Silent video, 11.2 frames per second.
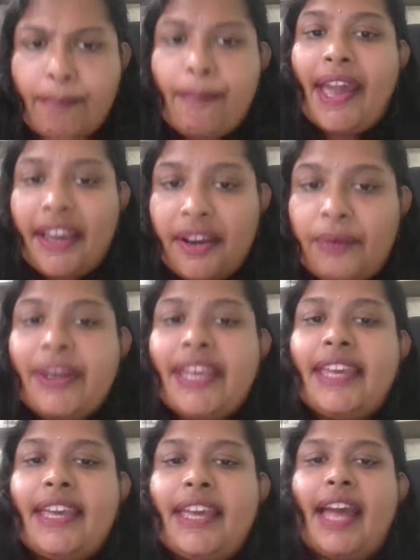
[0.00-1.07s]

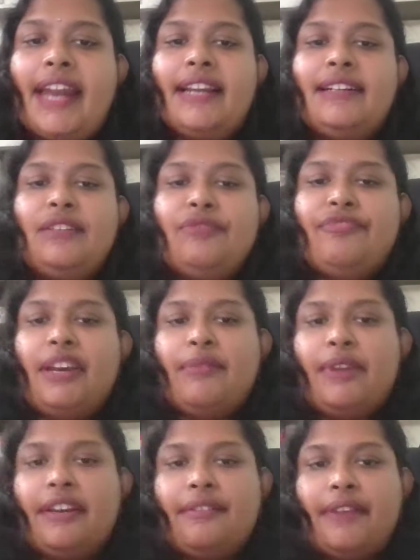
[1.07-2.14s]
bakery and her
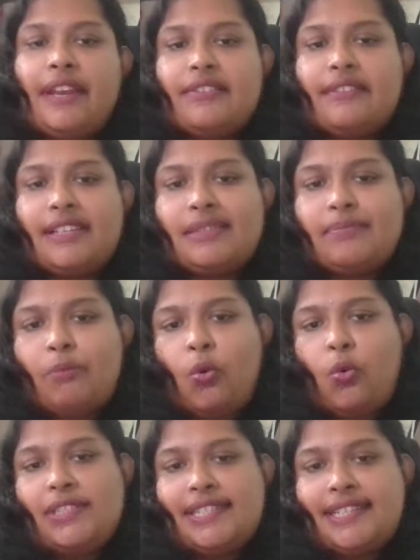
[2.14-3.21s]
favorite creator is
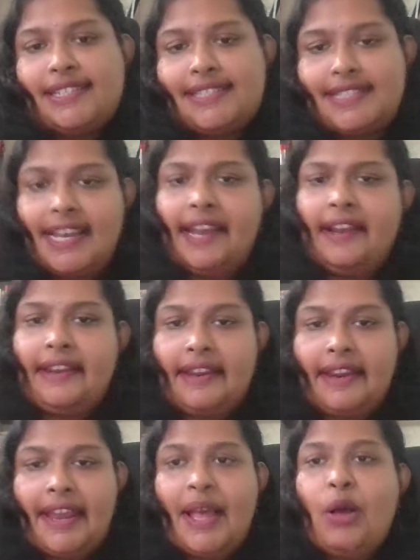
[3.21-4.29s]
mostly same.
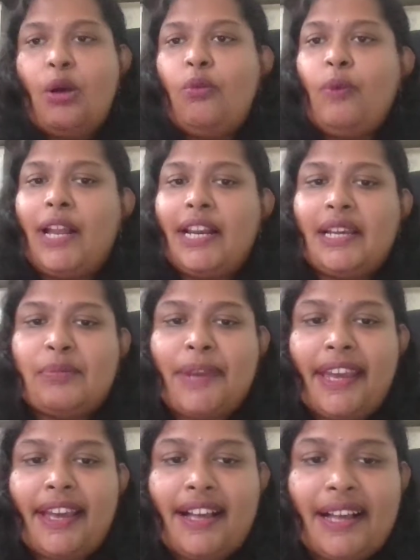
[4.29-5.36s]
Welcome,
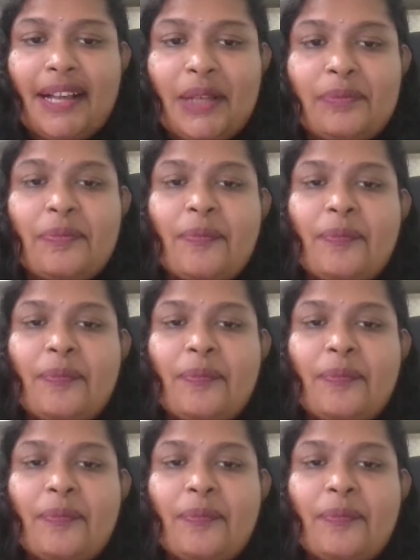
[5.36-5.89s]
Neha.